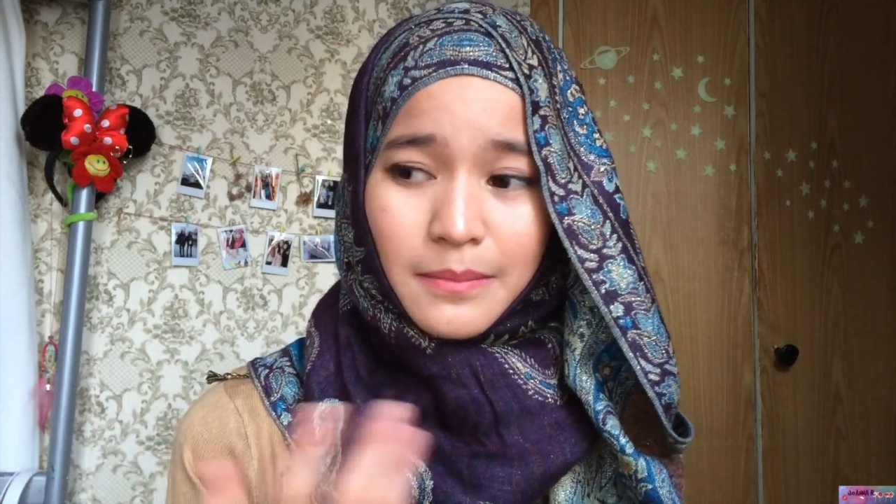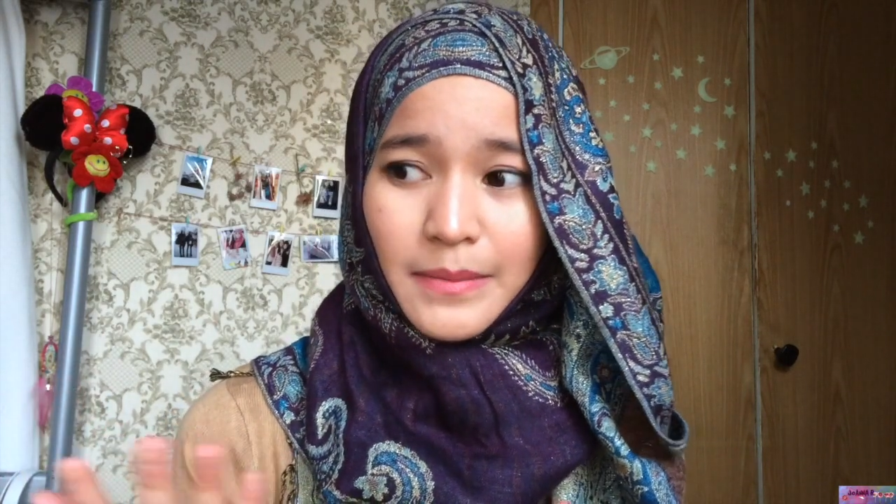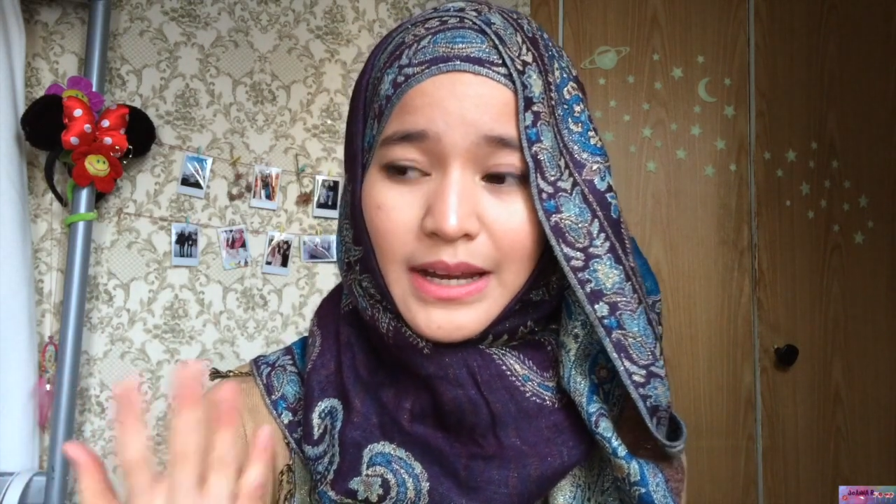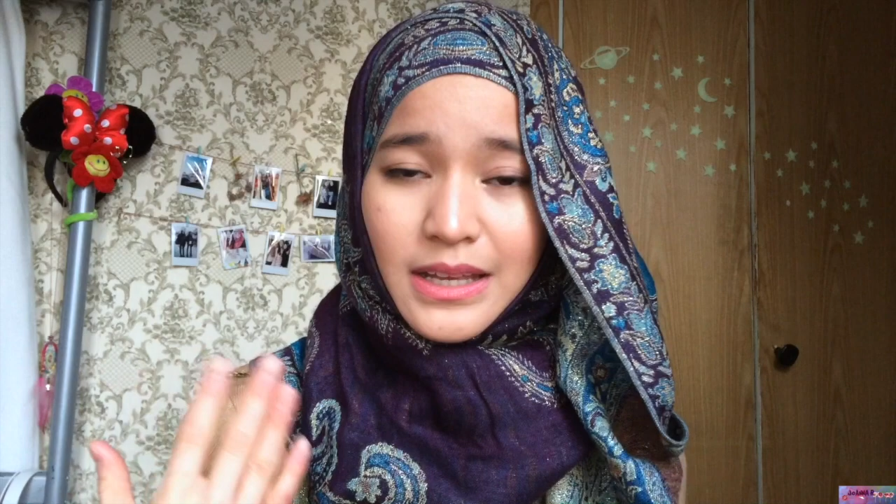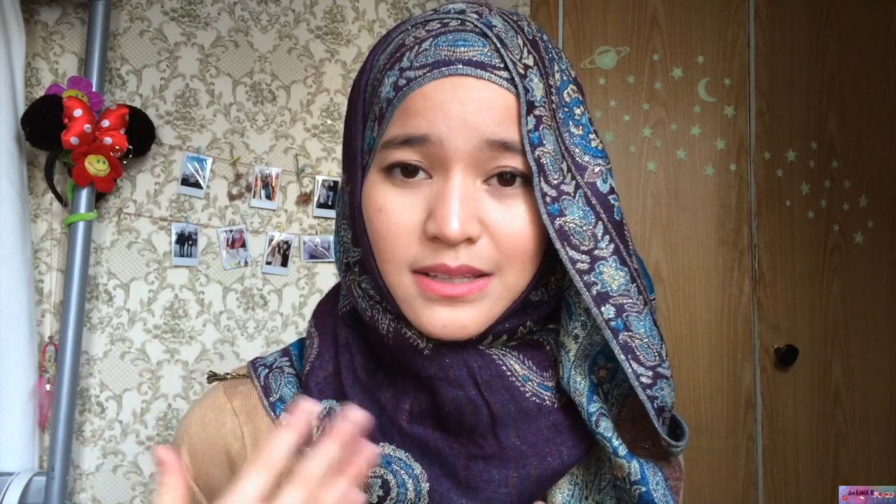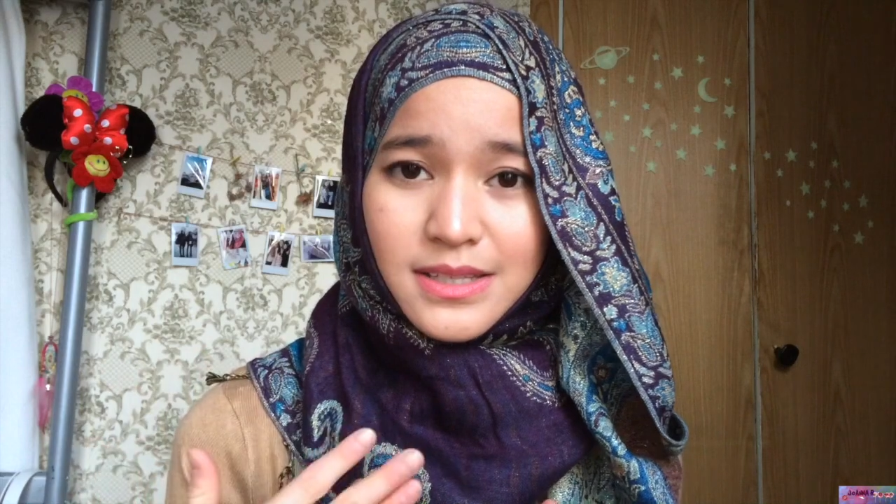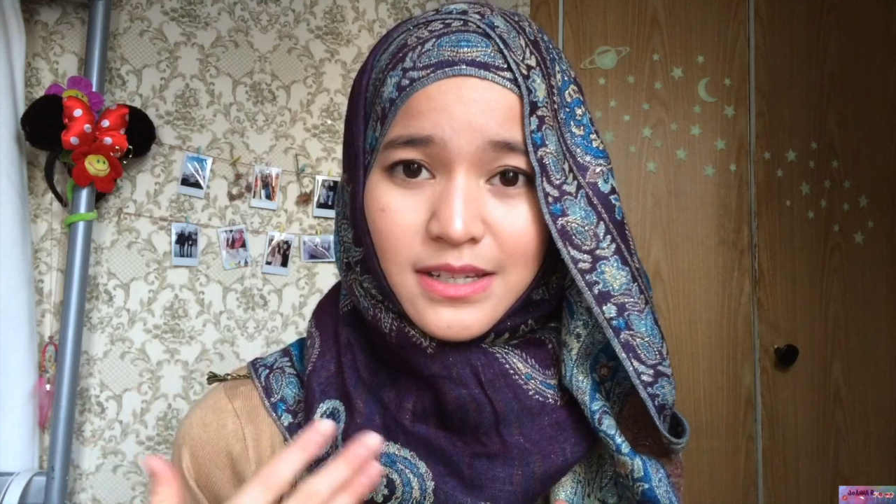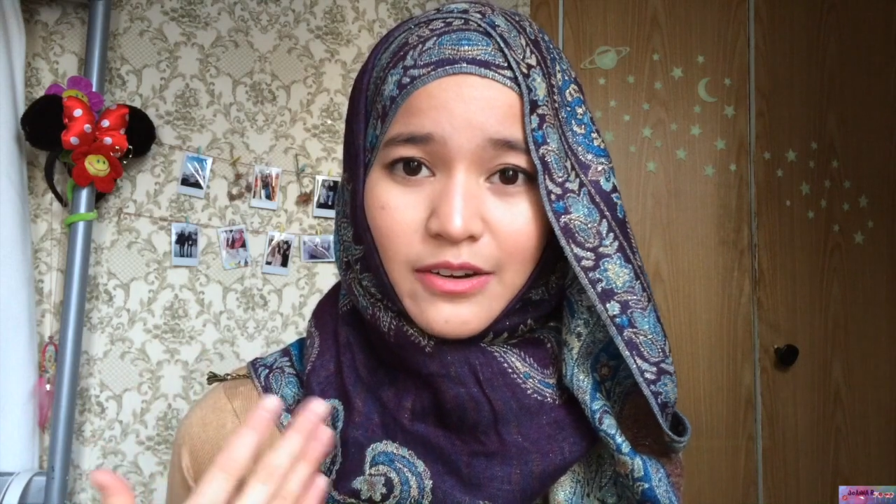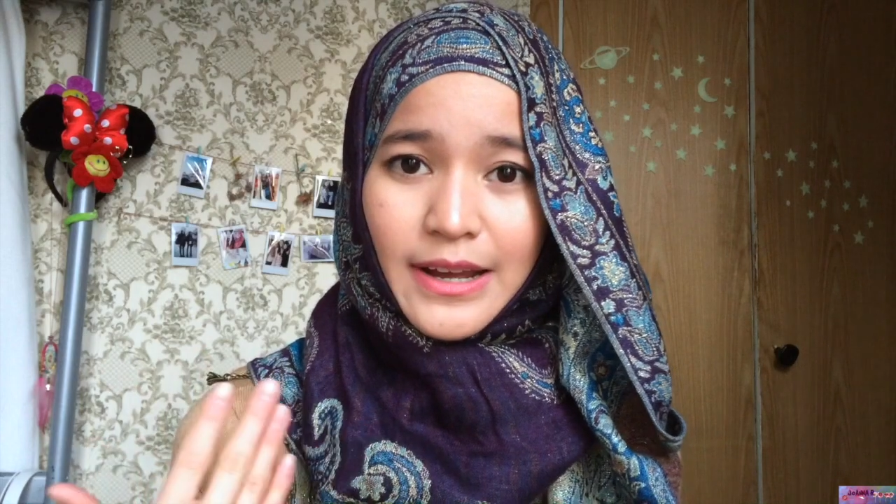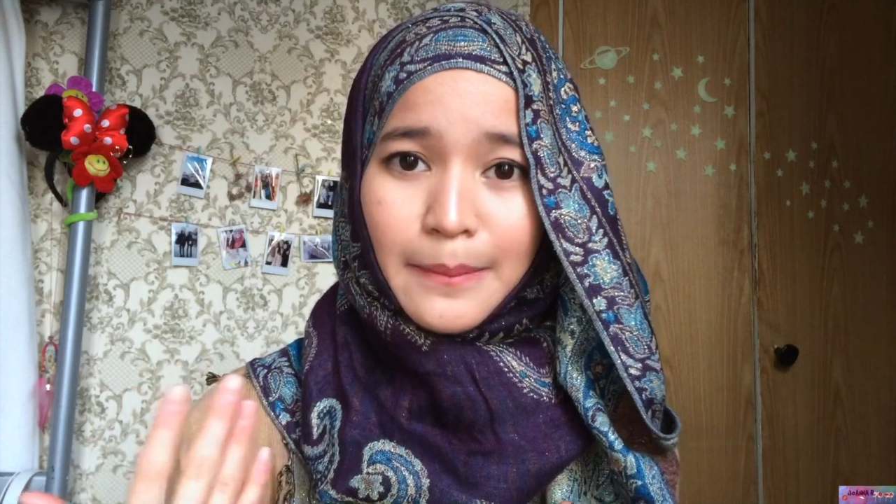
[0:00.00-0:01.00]
my
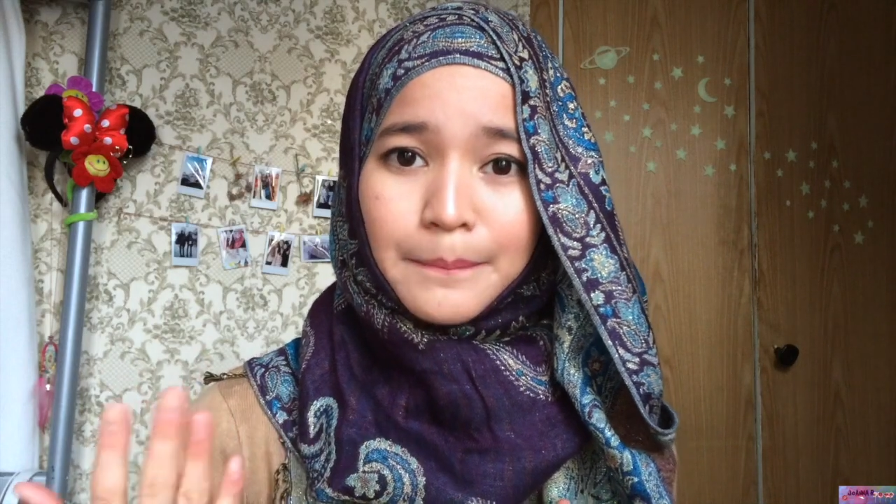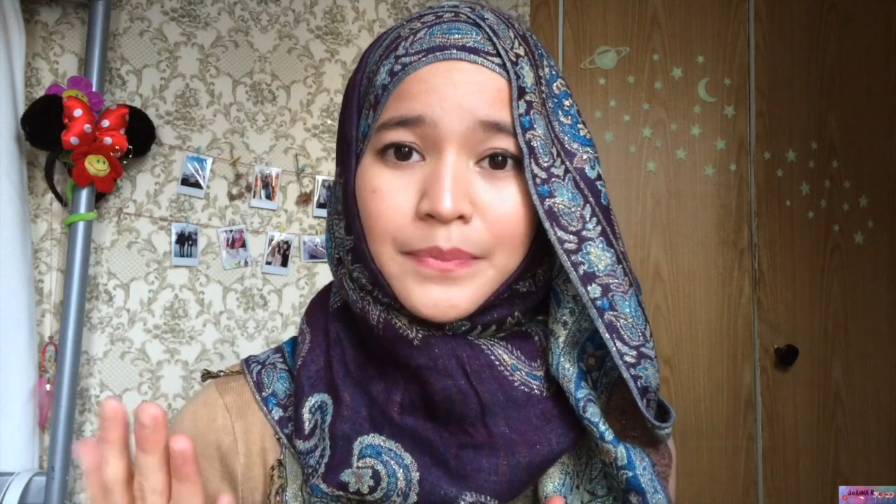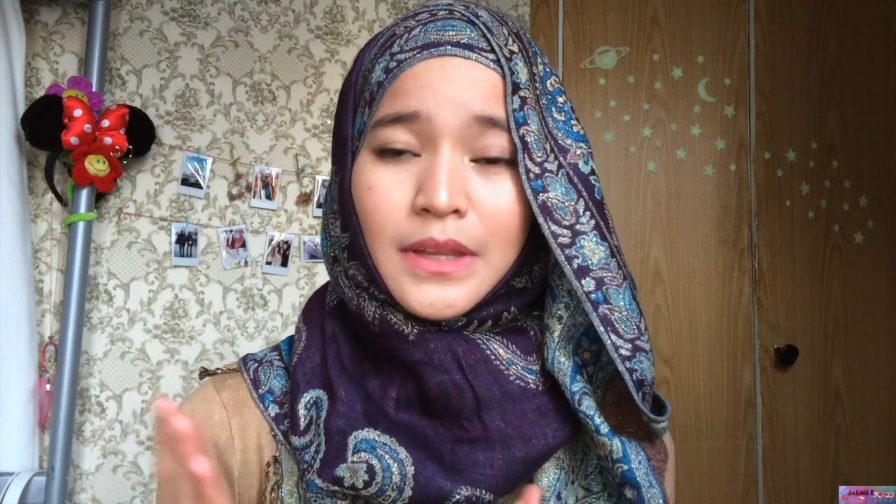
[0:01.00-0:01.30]
Instagram.